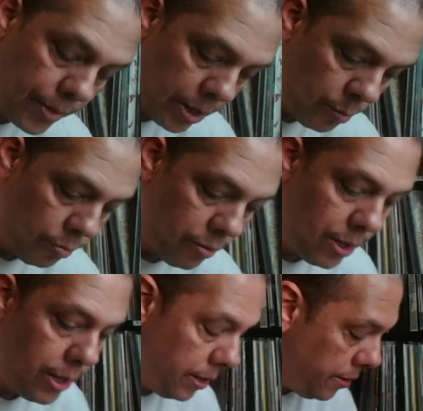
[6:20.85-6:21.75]
I'm
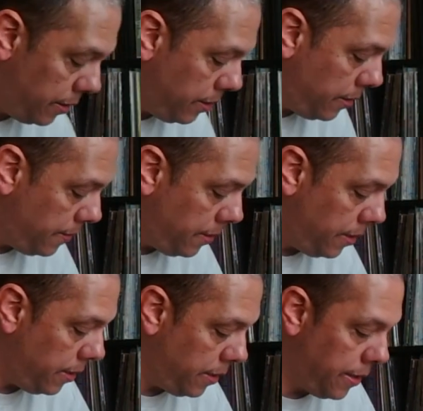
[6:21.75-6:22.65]
really
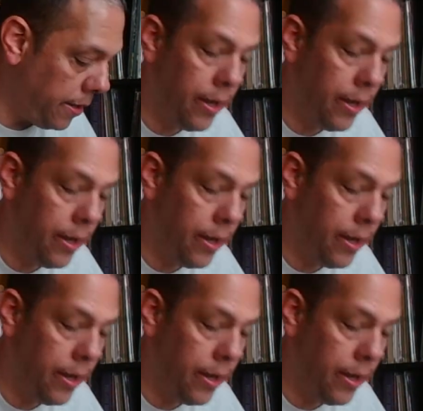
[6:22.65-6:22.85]
uh,